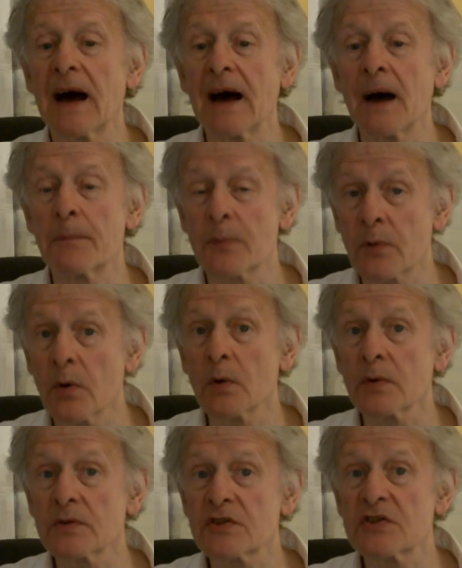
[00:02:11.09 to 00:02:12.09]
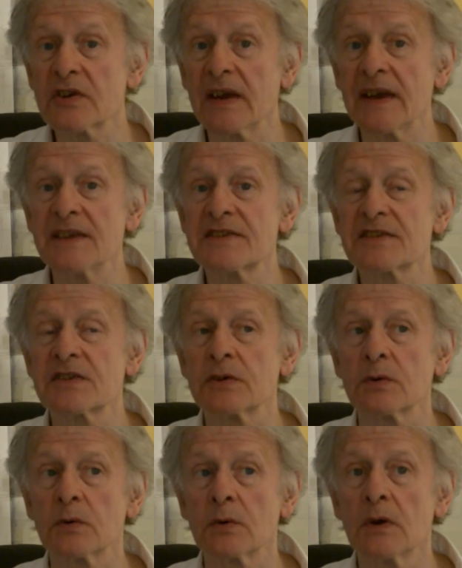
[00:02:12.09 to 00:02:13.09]
approach is
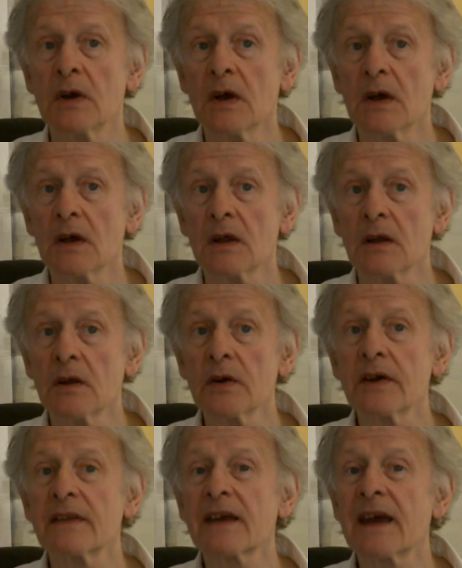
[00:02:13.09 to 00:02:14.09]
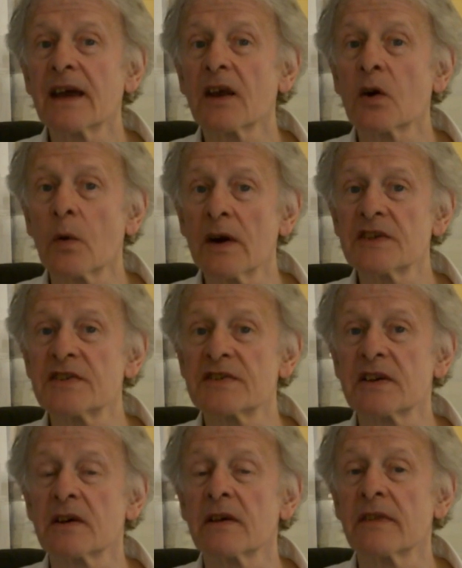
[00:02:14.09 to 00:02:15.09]
to look at the kind of
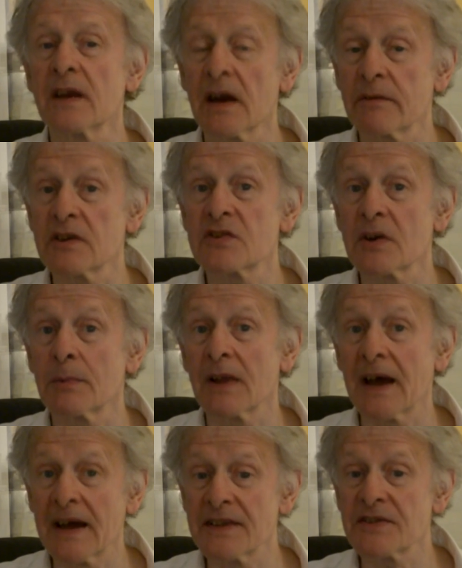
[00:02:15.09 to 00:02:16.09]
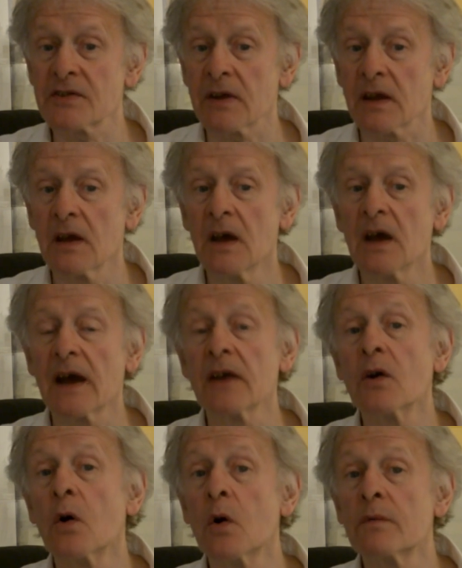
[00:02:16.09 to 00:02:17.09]
questions that they're having trouble answering
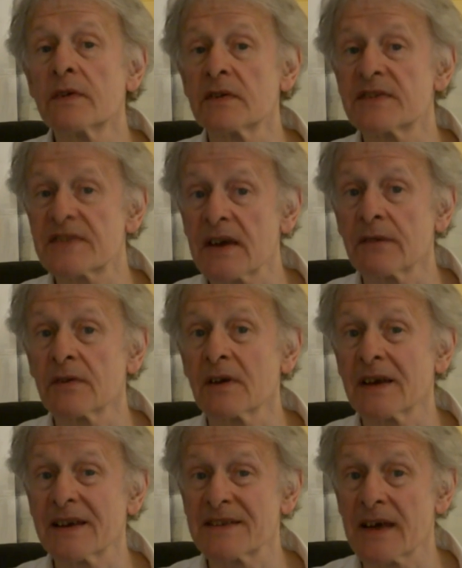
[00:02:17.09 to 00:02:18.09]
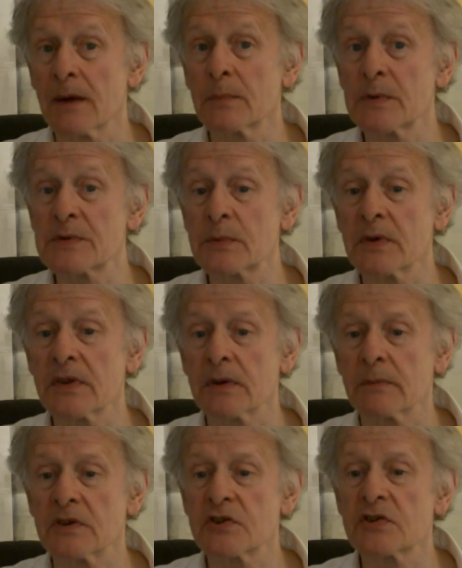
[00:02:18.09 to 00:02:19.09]
and go over several examples with
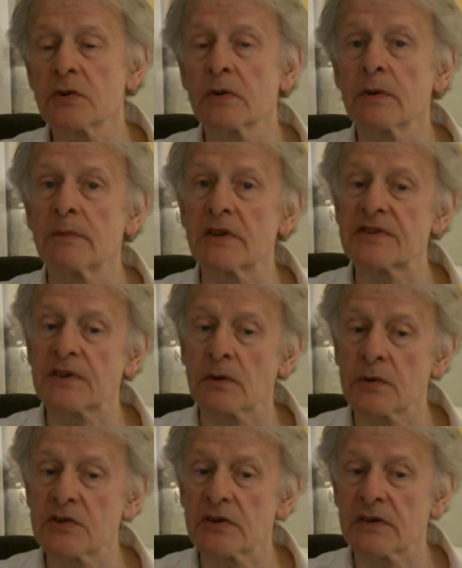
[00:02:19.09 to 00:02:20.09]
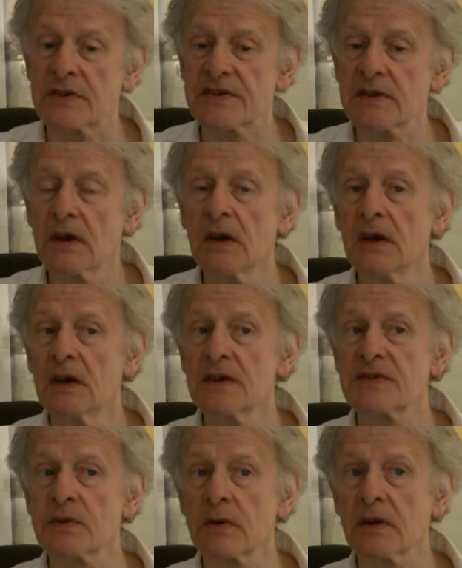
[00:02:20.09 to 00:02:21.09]
them and show them the solutions
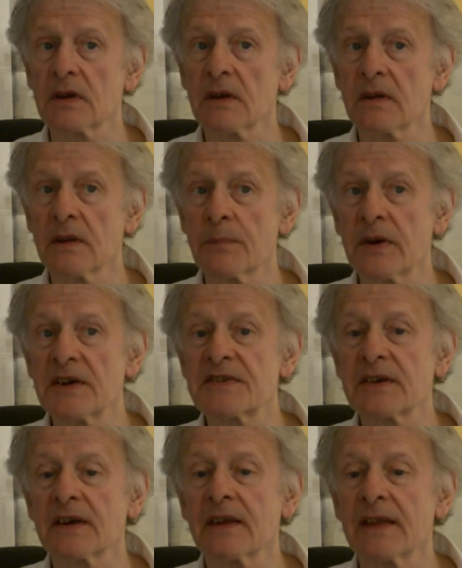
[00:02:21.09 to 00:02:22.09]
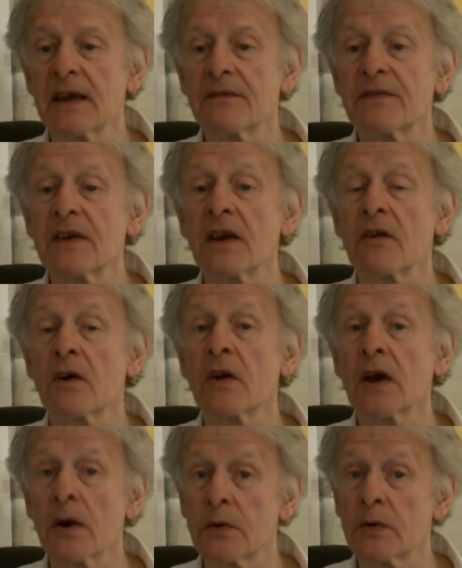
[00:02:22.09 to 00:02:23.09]
so that the person can then figure
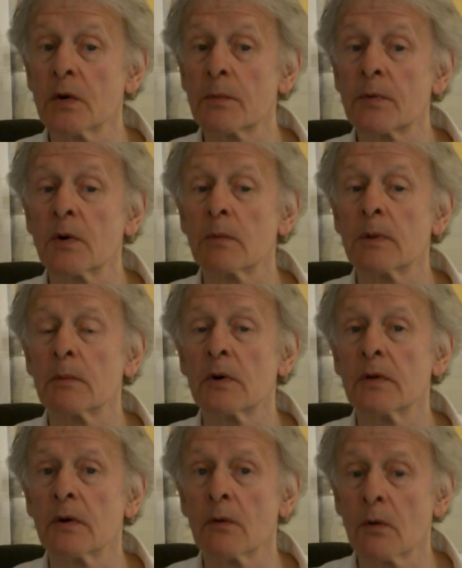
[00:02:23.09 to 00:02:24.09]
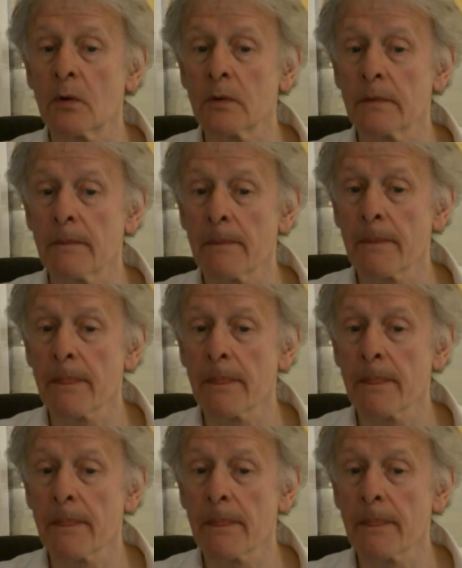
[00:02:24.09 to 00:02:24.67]
out how to do a problem on their own.